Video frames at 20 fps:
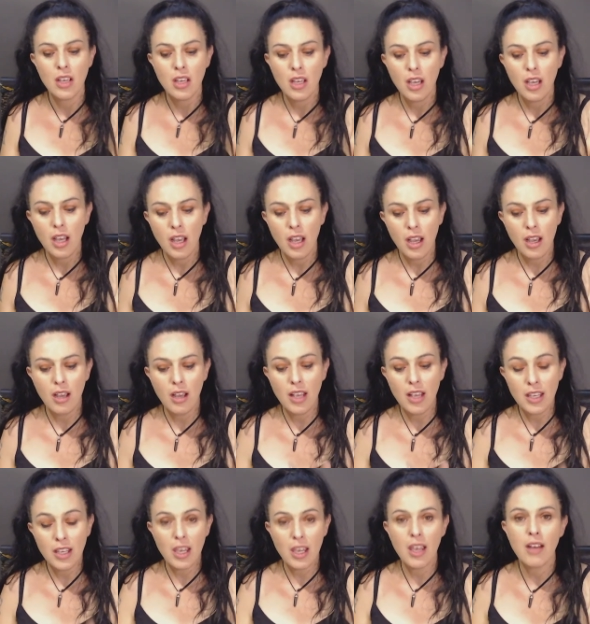Uh,
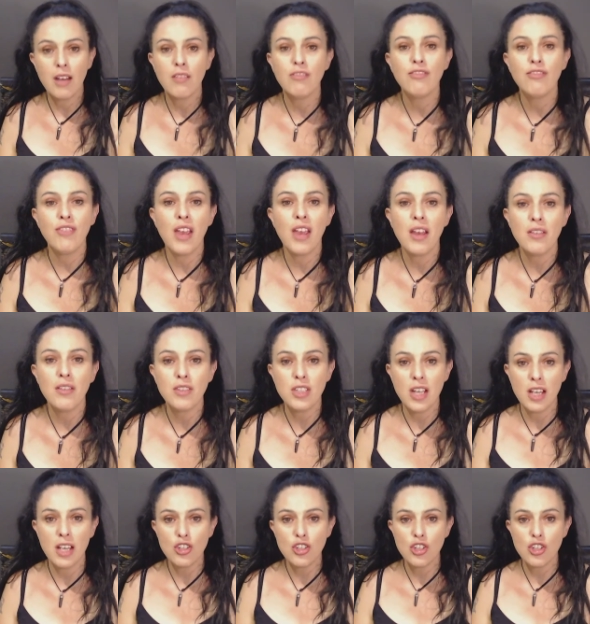again,
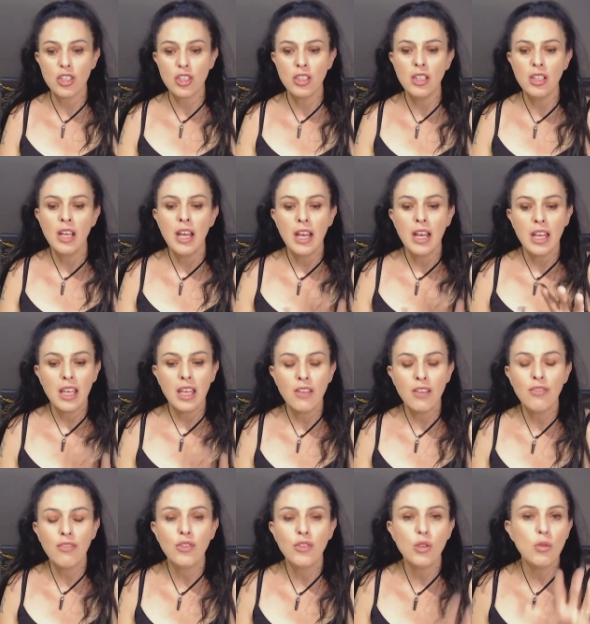foundation.
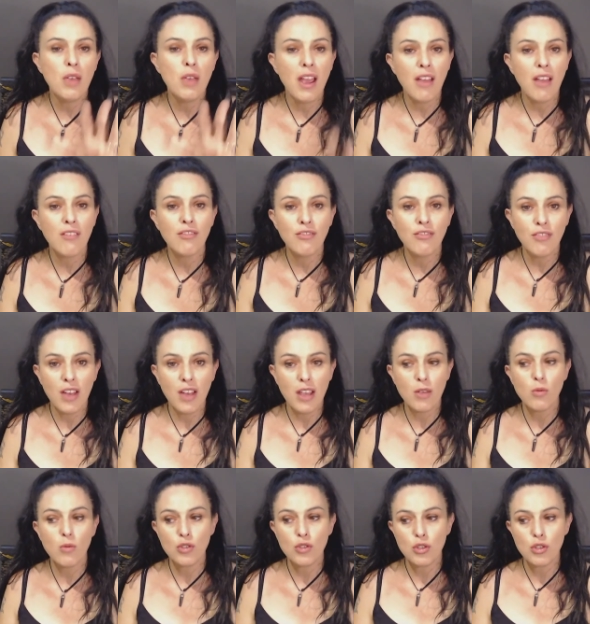If you have
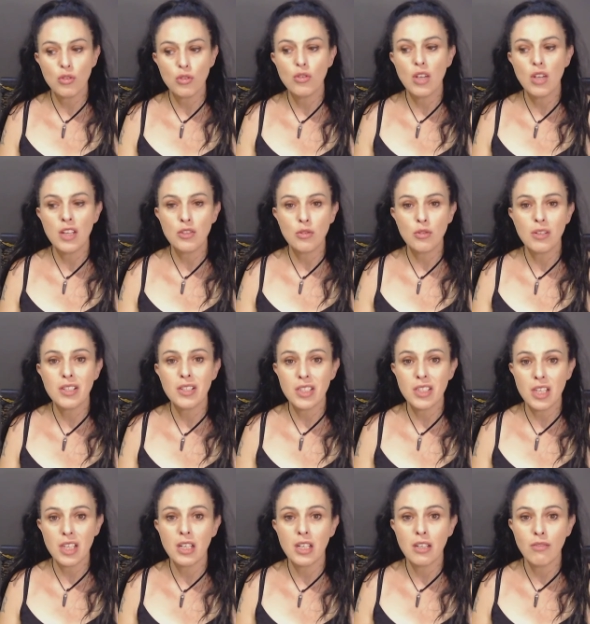failed to address
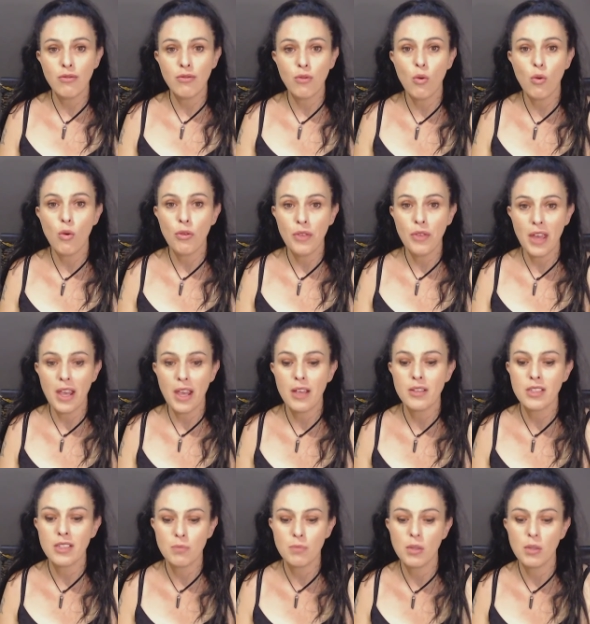any fourth
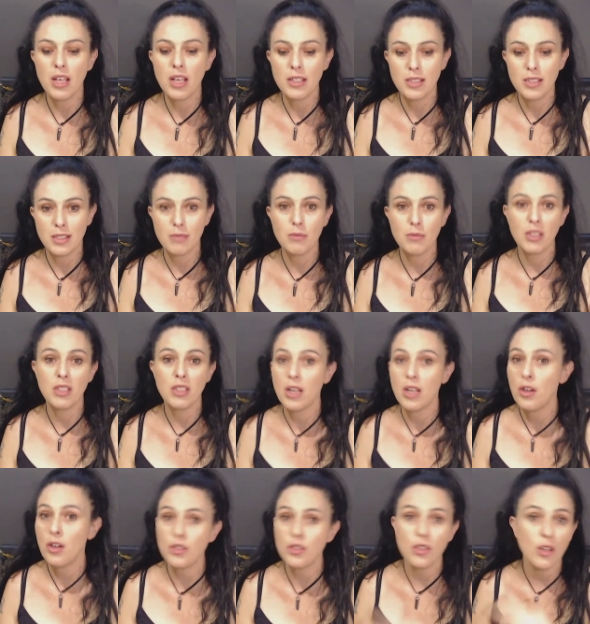house placement, and
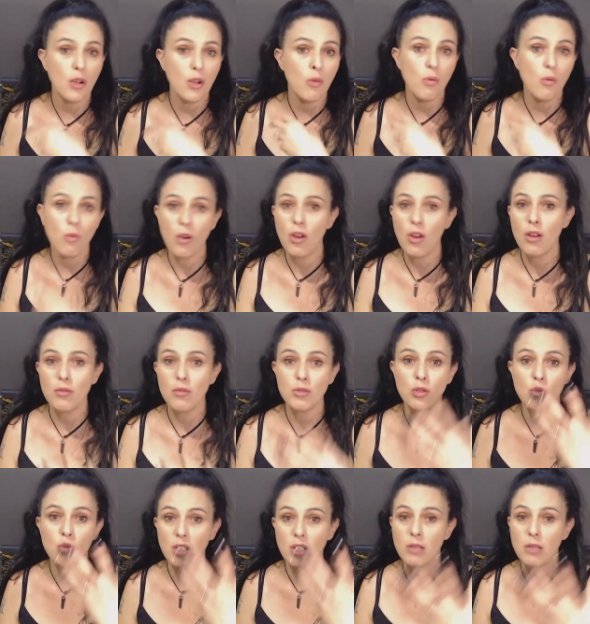I don't know why I'm
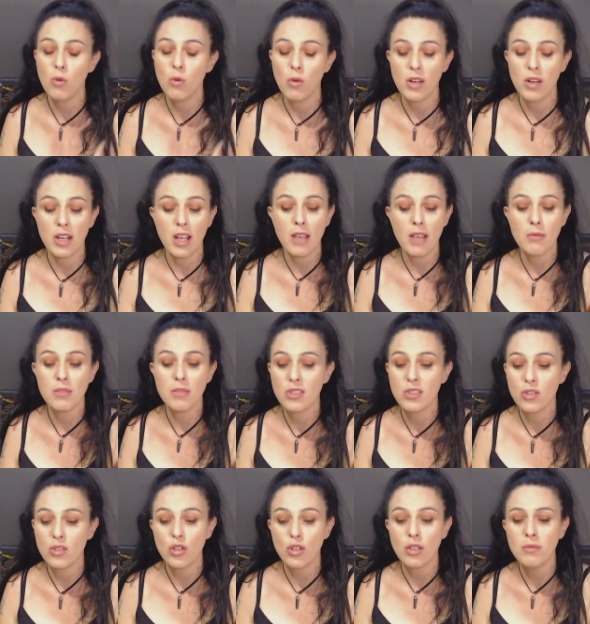talking more in layman's
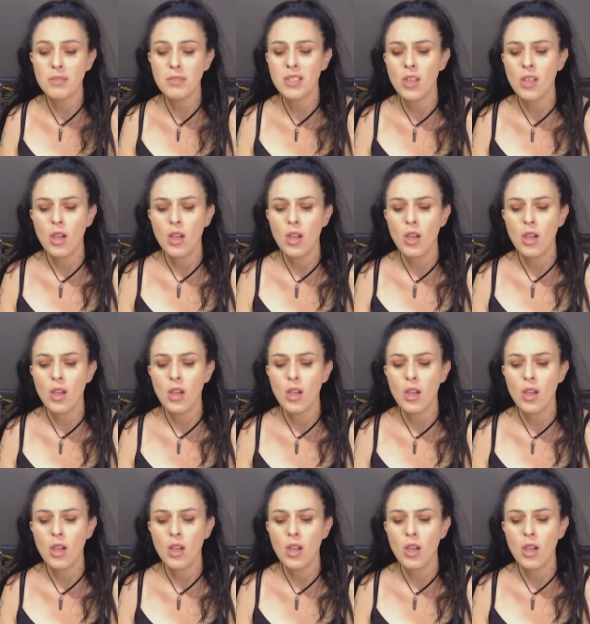terms,